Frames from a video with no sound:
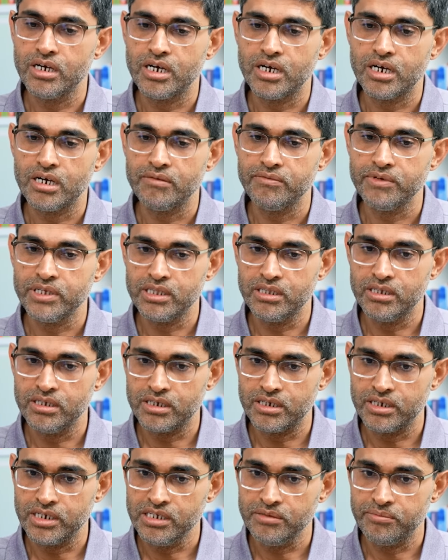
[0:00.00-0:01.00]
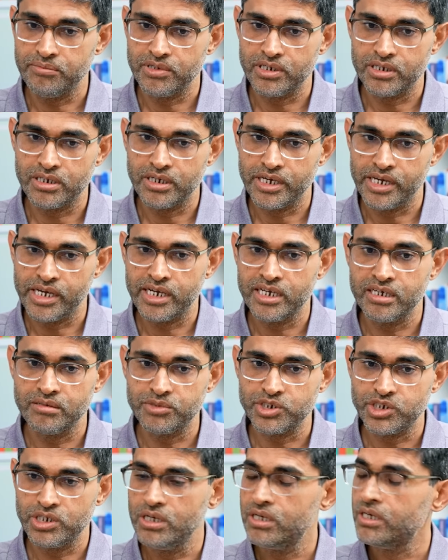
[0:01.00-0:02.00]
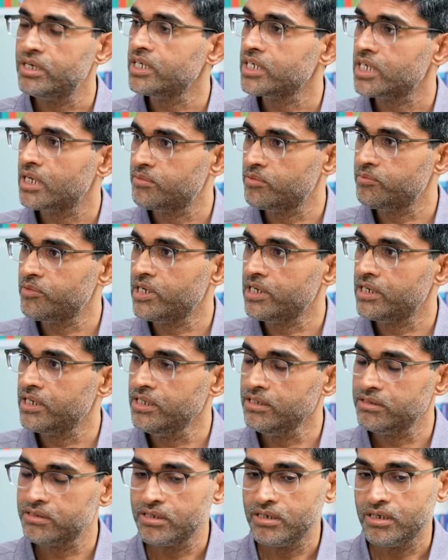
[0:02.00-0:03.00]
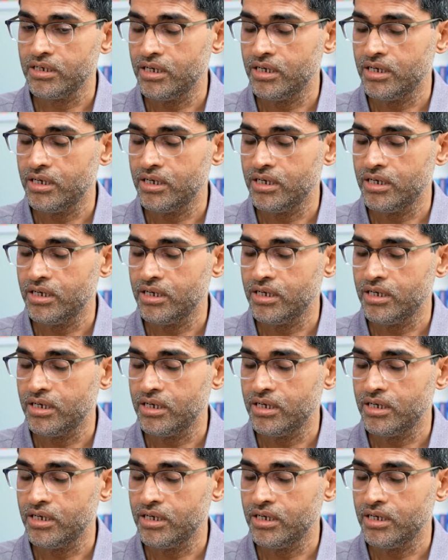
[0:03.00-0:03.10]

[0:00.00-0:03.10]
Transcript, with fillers: uh, with the deep uh, AI and machine learning capabilities.